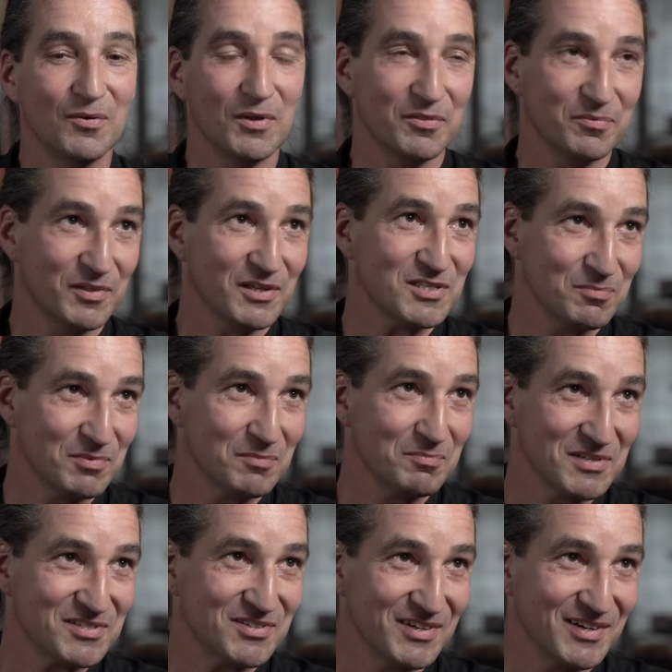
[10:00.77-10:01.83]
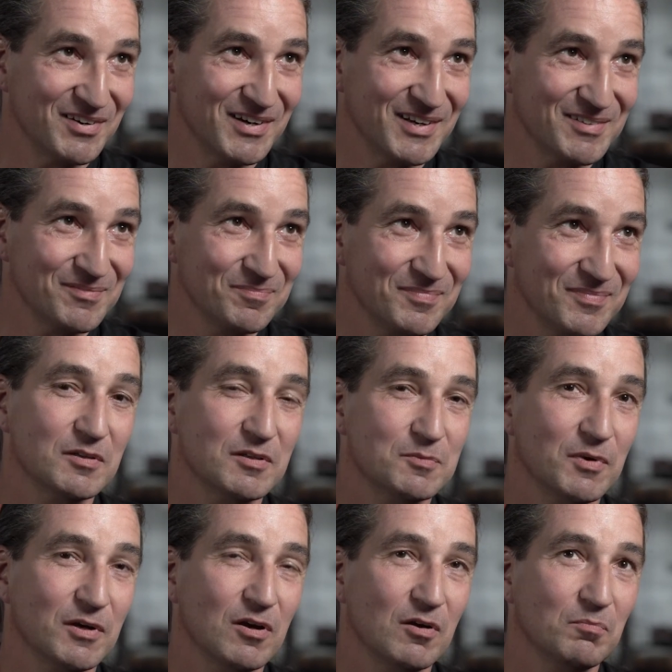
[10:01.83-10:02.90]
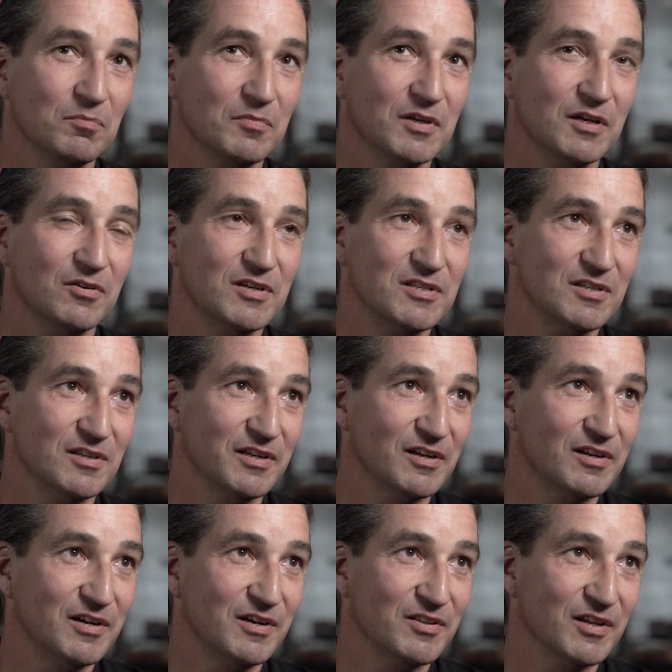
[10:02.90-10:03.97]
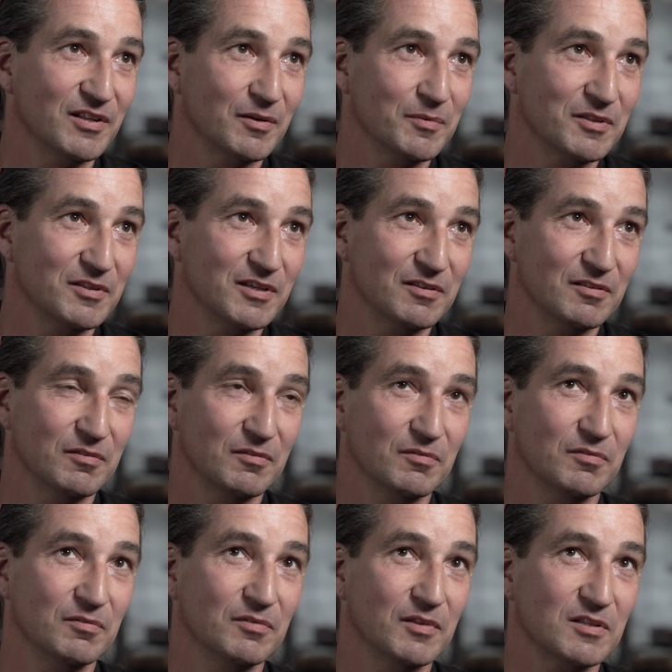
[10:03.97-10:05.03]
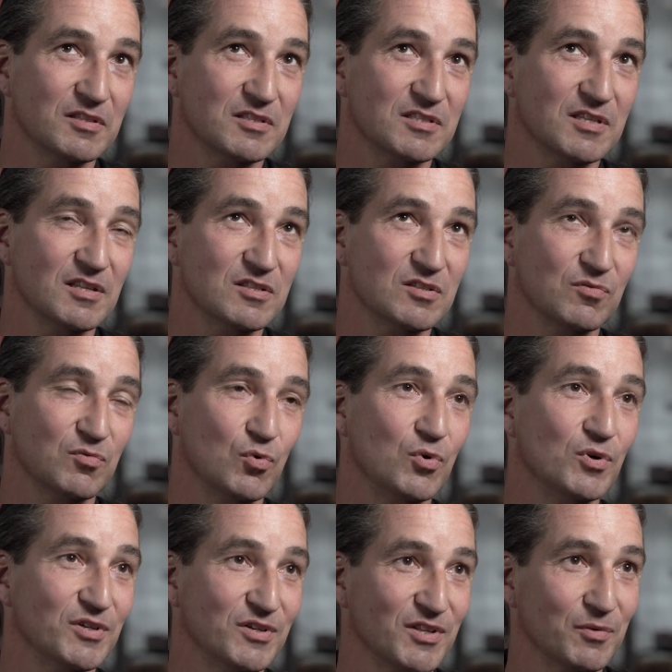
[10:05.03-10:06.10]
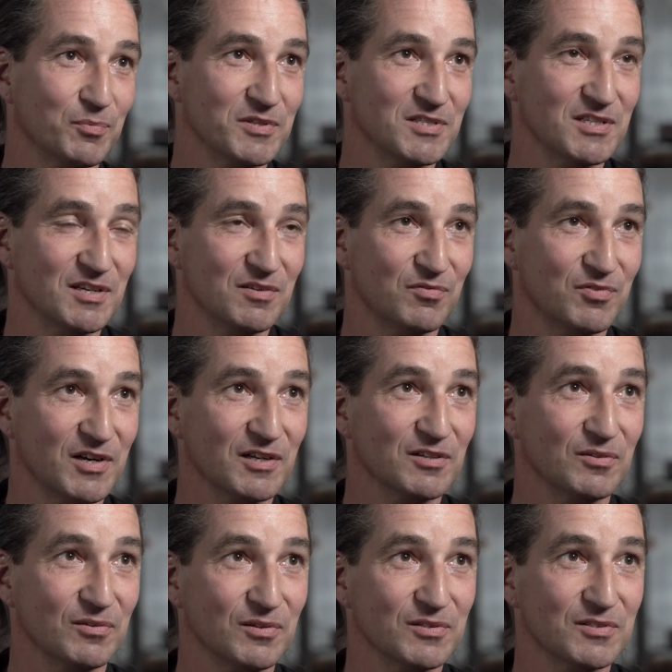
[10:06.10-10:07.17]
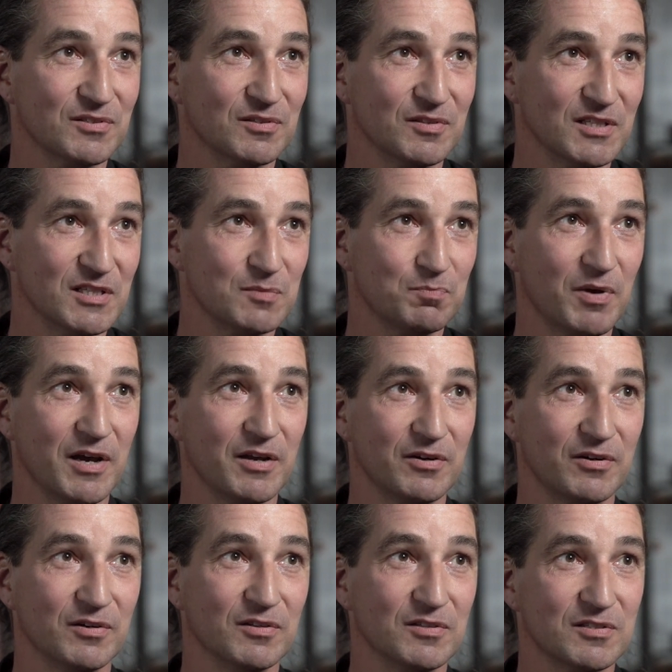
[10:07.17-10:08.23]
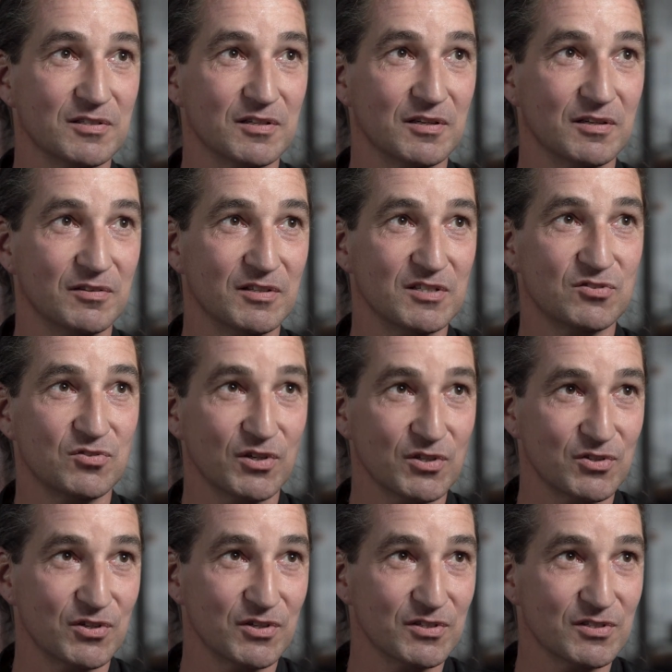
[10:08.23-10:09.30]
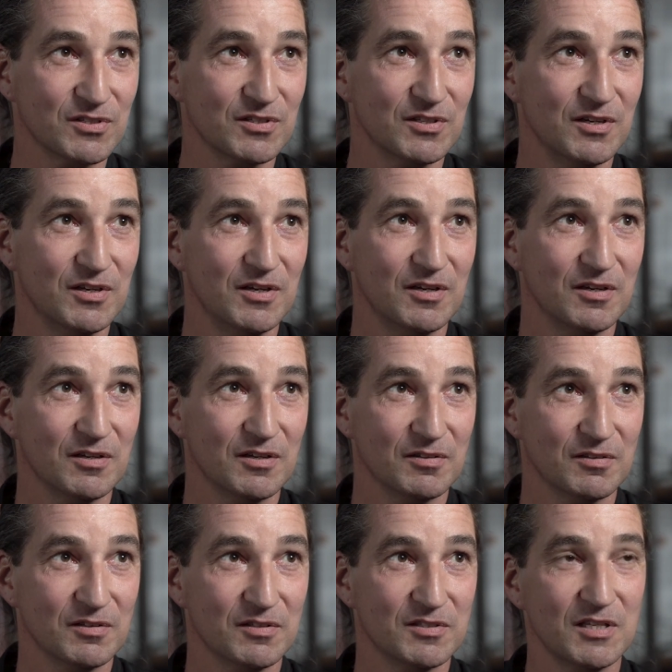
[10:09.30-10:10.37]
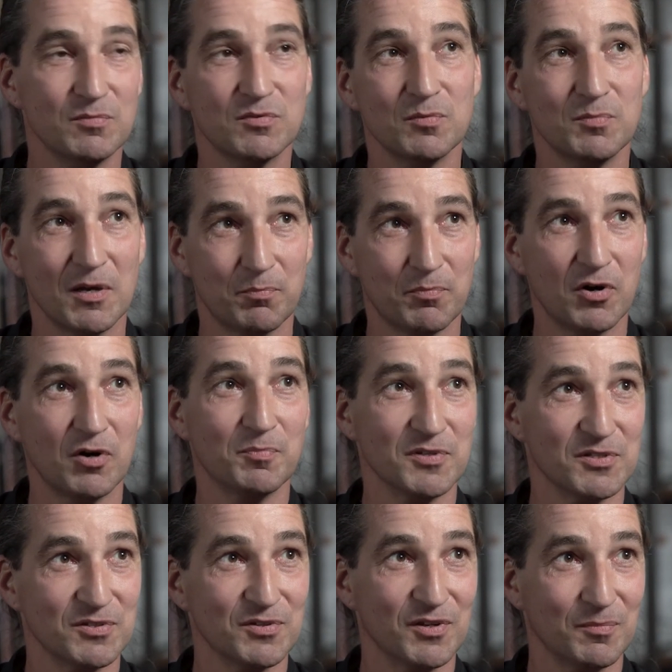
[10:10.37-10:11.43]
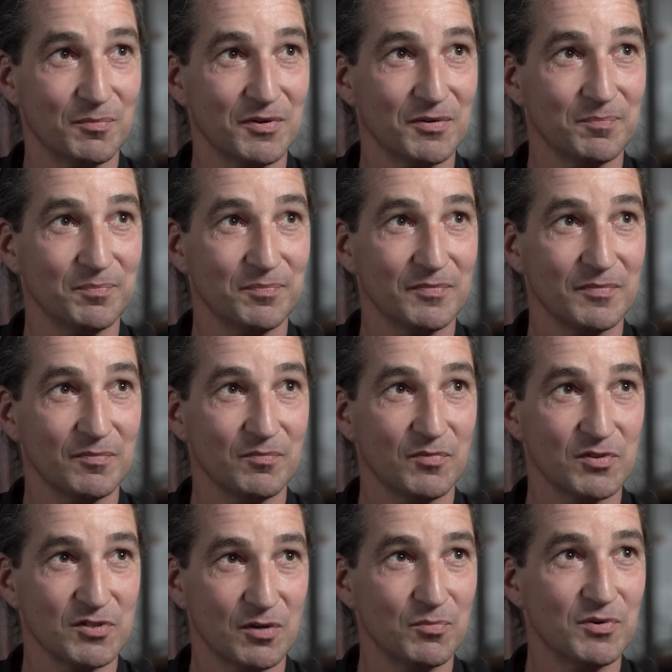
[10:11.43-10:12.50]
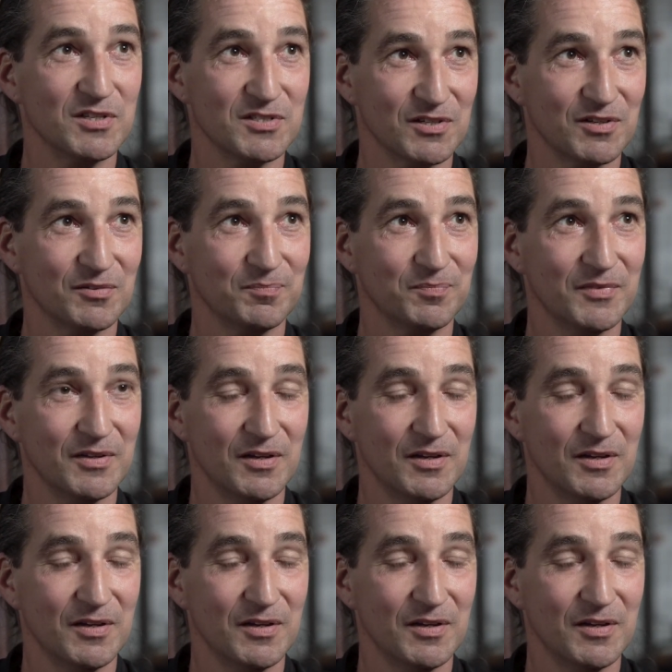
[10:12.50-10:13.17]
Well, that's the big mystery, right? It's become increasingly clear that, that sense of order that we see in fractals, these patterns and these structures, it seems to be a purpose to them for some reason.